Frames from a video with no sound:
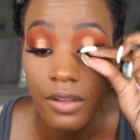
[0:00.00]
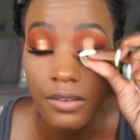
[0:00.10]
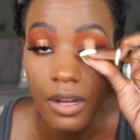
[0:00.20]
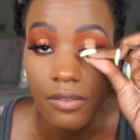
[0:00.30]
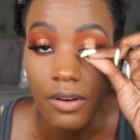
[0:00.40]
it's
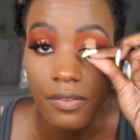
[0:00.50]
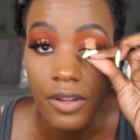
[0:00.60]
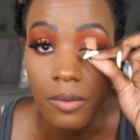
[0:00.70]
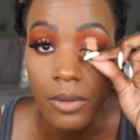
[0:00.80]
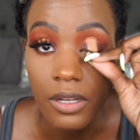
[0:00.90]
not
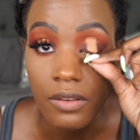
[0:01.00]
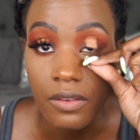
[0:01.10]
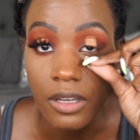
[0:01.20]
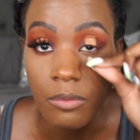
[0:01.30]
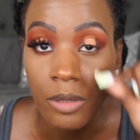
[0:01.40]
perfect, but it doesn't
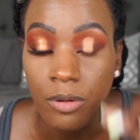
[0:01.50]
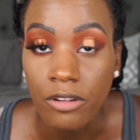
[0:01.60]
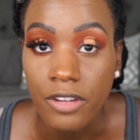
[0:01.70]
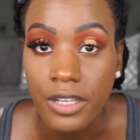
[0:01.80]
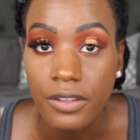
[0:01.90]
need to be
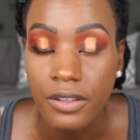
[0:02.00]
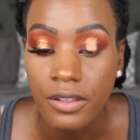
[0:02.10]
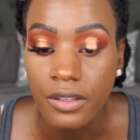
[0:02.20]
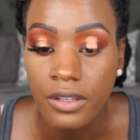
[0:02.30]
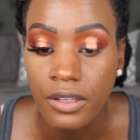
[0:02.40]
perfect.
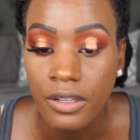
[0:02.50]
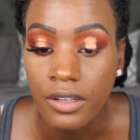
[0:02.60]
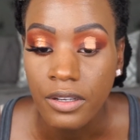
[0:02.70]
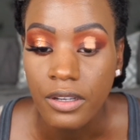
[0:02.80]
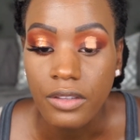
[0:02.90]

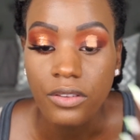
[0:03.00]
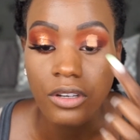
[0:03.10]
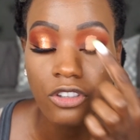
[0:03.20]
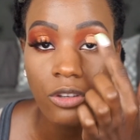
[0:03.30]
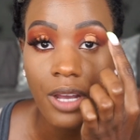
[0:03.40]
As long
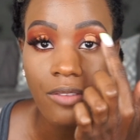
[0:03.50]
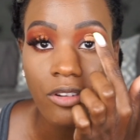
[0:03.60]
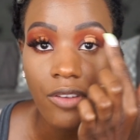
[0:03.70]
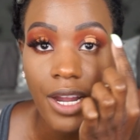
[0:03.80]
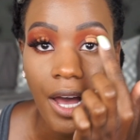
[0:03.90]
as you have the
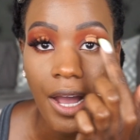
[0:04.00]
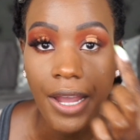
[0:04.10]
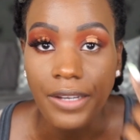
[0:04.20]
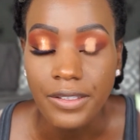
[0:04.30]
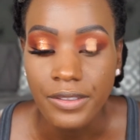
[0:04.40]
right height.